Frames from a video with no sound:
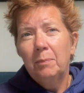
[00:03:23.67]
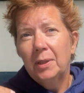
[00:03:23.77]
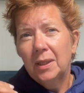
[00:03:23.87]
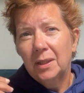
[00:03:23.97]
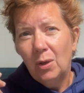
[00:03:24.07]

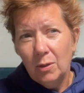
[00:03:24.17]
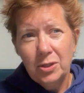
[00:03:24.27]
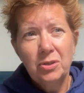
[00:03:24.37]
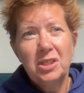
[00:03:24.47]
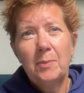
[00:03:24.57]
but
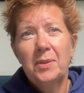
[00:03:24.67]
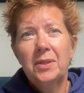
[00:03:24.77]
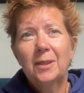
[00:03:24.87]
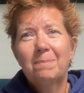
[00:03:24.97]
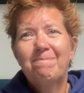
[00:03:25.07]
also some of
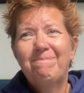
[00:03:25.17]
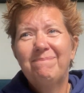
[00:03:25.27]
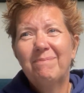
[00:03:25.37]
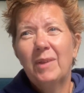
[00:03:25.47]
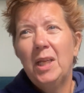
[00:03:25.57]
the
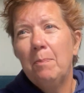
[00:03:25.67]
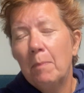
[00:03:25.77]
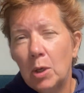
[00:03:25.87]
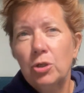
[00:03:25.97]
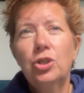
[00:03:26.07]

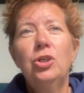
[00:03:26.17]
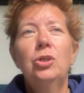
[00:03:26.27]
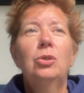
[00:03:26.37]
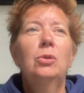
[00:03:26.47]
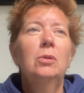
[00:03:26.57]

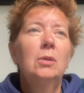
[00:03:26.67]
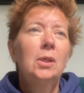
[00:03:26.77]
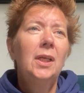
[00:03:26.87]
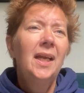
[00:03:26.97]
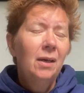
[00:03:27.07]
emotional
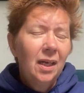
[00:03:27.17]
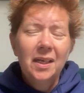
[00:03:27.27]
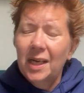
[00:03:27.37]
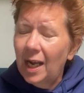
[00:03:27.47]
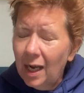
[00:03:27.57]
eh,
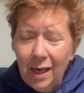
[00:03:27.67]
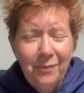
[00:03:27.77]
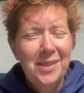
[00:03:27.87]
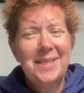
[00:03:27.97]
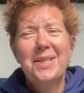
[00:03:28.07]
and
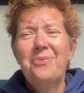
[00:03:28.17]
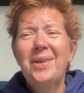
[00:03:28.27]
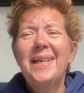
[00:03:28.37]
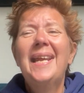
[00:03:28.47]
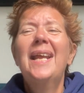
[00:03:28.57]
obviously
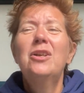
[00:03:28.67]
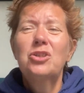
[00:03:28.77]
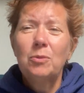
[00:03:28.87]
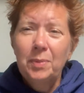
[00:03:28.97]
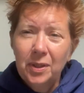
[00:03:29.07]

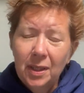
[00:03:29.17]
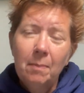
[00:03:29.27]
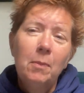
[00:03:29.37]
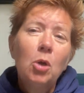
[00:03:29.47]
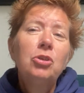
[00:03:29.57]
financial, but the
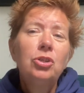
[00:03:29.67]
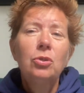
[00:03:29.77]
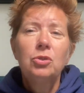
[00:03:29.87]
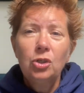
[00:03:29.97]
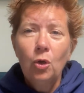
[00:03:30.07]

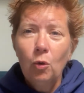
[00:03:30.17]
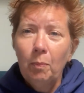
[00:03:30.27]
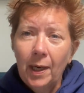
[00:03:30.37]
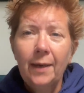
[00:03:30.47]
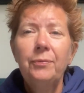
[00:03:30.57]
emotional toll
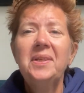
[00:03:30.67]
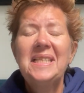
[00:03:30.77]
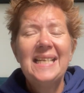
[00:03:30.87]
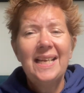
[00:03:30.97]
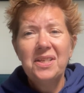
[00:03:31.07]
poverty
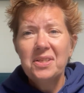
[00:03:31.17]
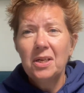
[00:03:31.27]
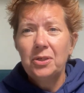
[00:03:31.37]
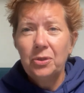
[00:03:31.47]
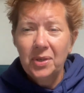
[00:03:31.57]
takes
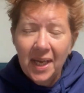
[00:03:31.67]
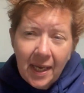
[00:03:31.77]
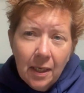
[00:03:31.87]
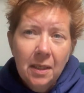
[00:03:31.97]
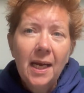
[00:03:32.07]
on you
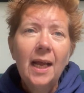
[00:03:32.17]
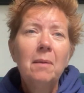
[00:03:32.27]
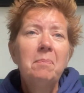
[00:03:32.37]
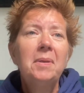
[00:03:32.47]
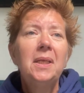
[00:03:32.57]

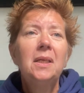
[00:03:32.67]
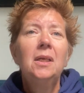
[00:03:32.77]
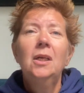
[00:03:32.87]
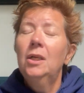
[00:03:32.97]
cannot be